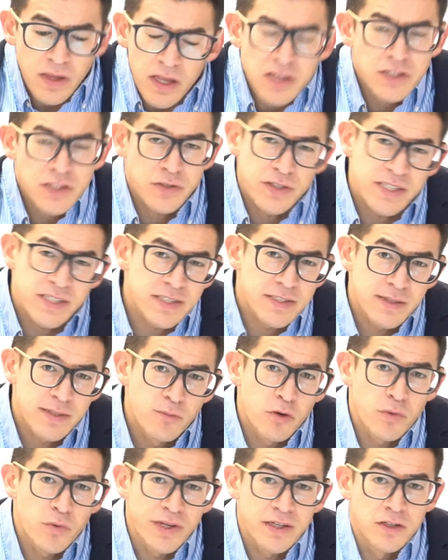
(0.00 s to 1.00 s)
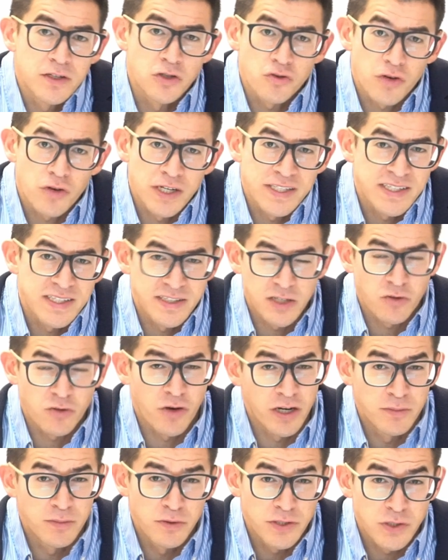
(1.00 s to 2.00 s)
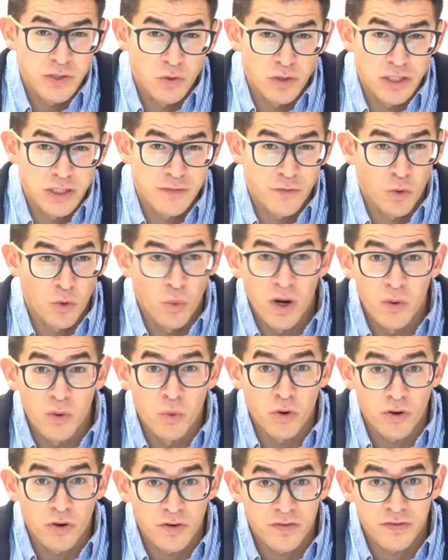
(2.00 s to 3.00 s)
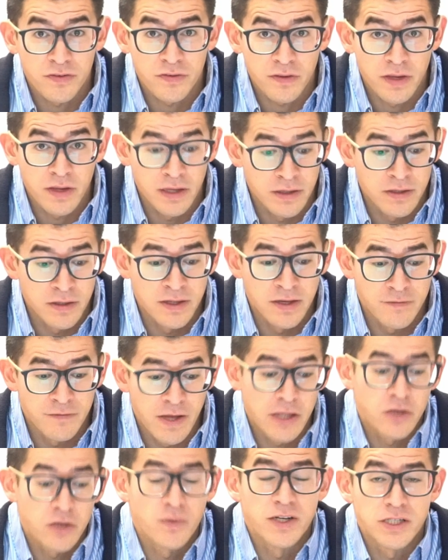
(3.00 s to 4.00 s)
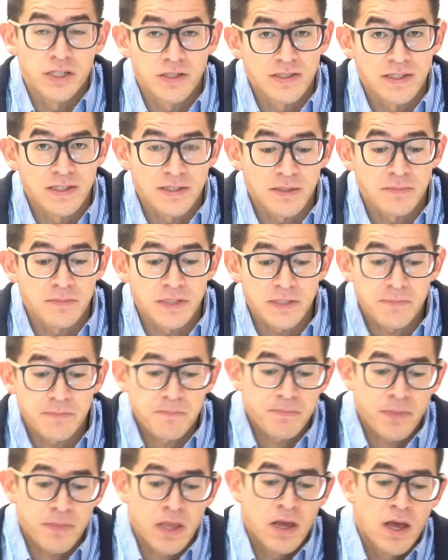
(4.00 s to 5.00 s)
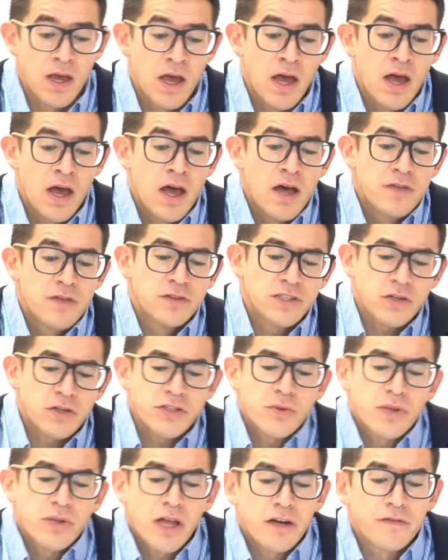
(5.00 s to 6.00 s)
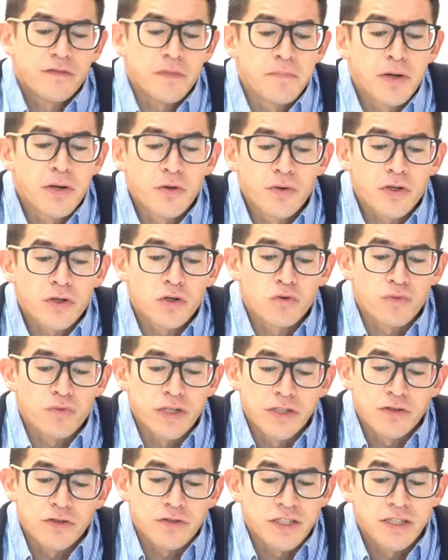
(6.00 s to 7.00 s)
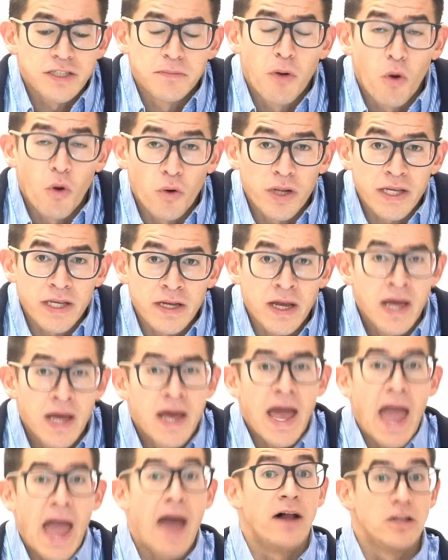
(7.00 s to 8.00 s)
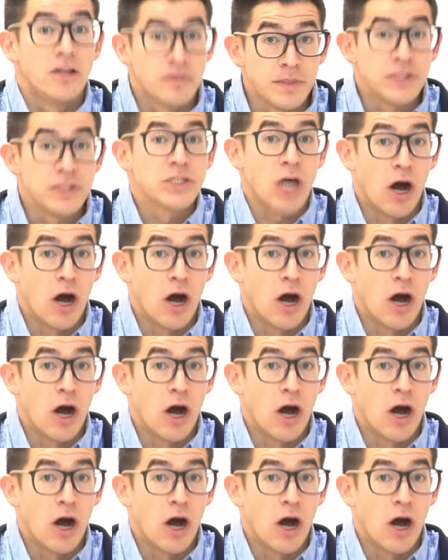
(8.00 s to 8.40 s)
So this is someone we can trust as a credible source for what works in evaluation systems. There's also a lot of empirical research supporting elements